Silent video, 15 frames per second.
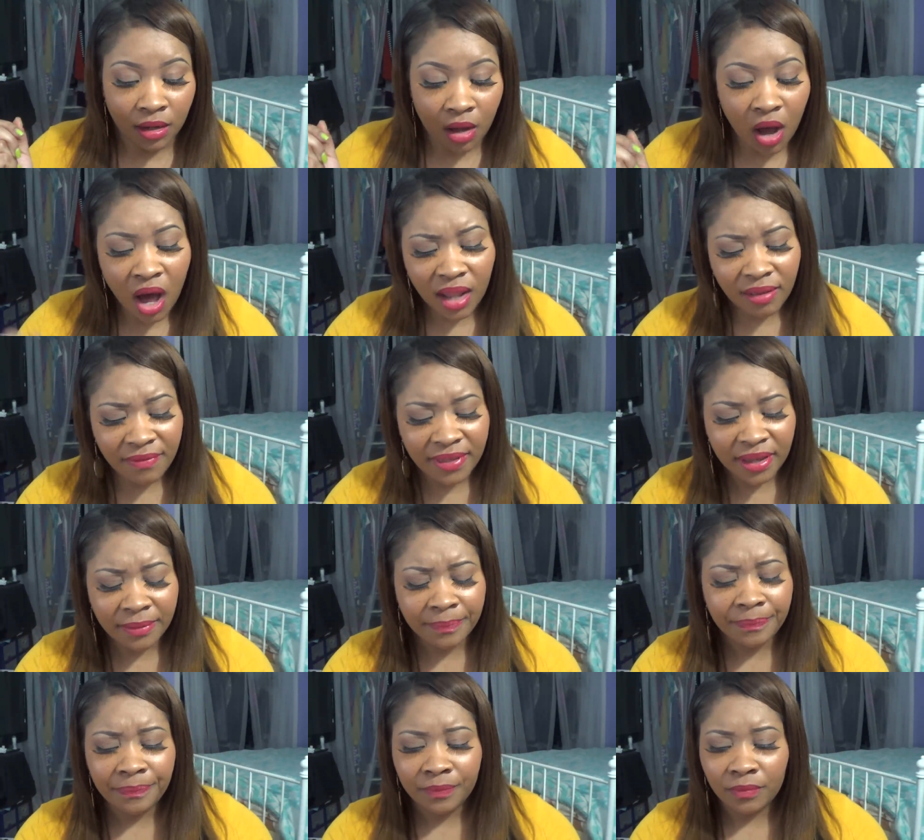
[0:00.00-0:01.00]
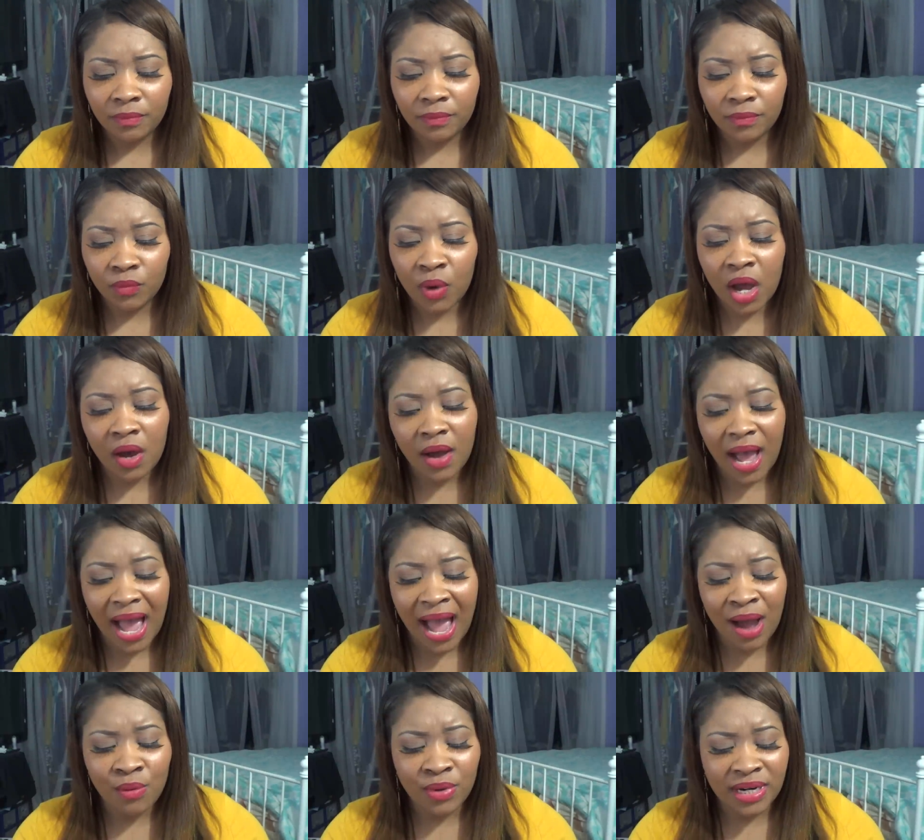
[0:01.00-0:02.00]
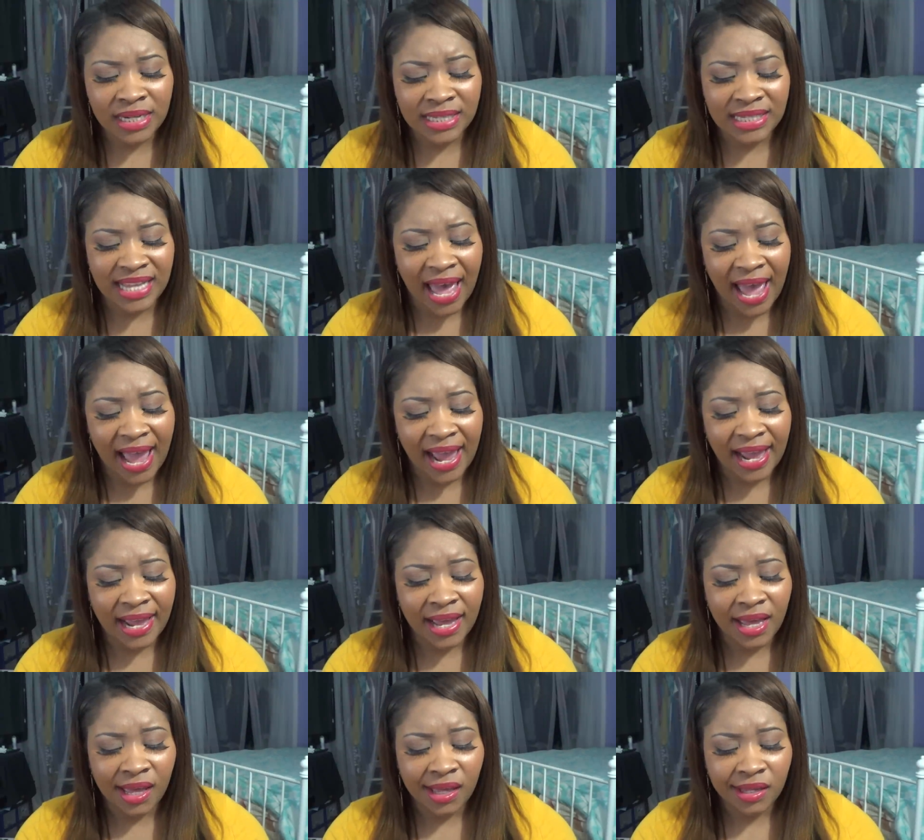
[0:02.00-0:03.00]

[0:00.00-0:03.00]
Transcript: All of them, well, I want to say,